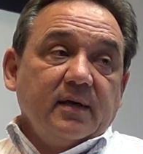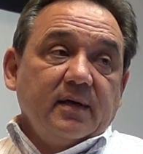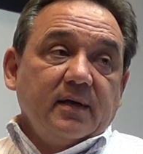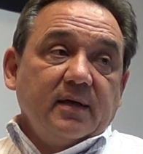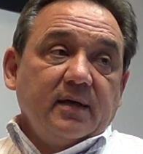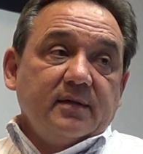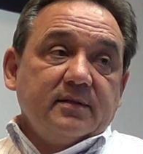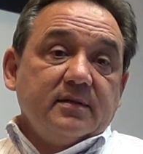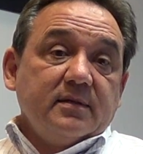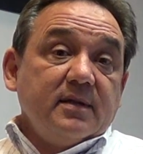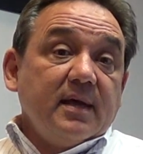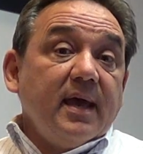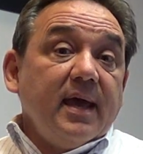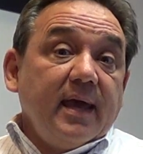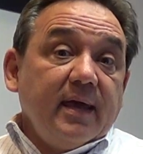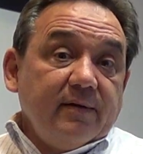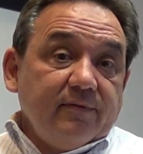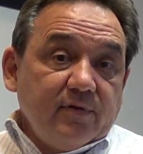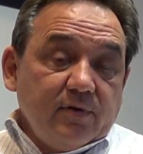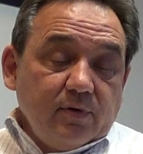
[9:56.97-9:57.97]
And
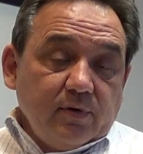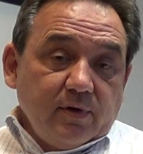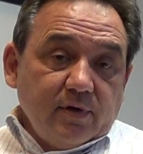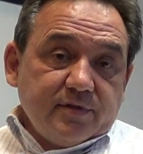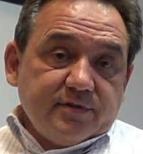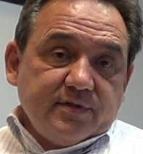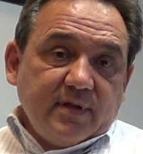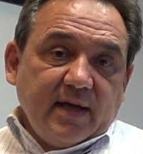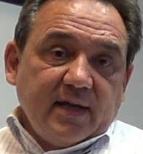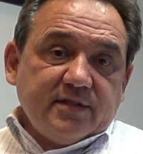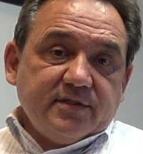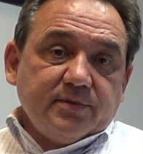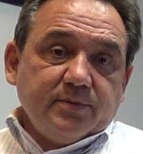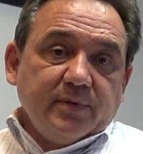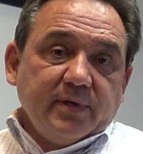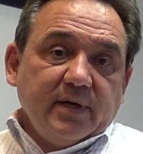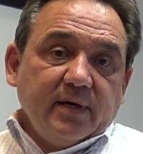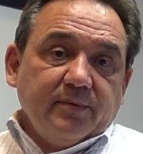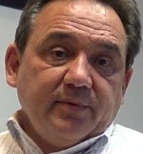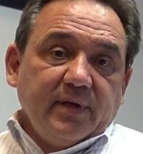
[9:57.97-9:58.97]
today, of course, that's
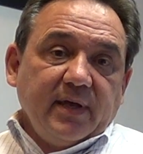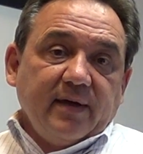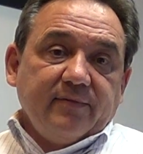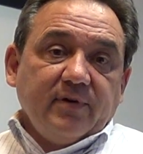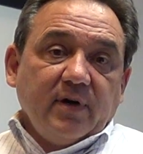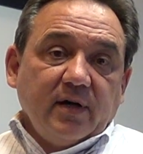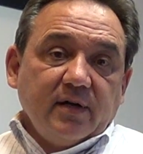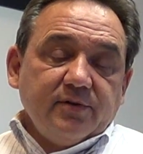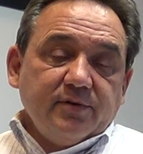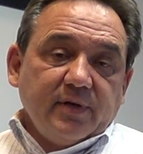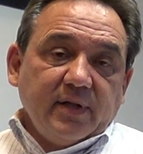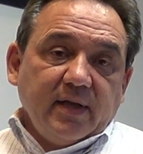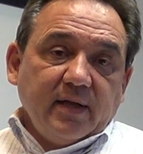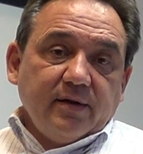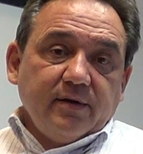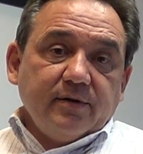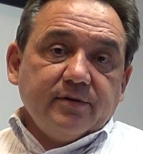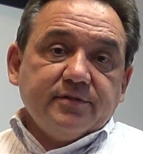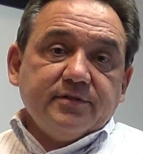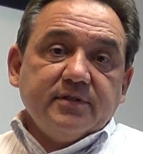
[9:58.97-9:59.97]
where we have 100
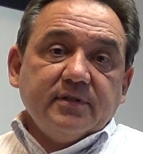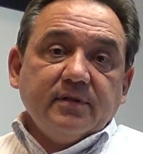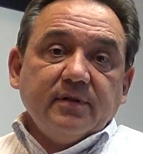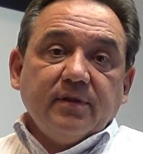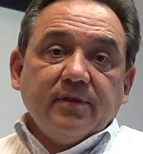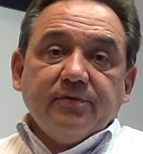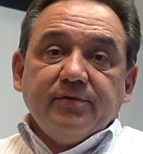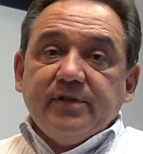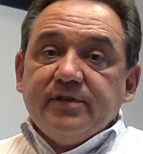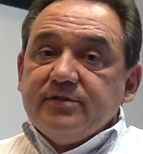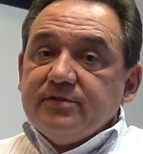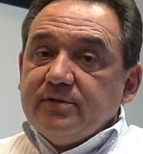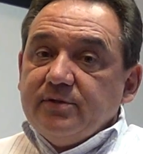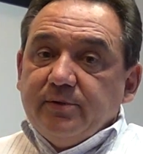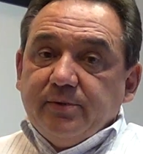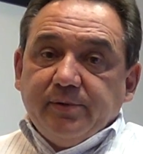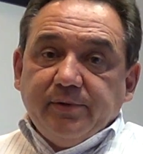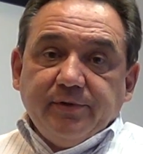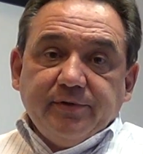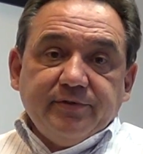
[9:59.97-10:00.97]
acres and 3
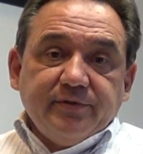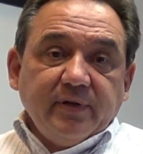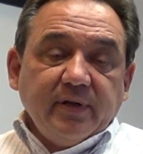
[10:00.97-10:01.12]
schools,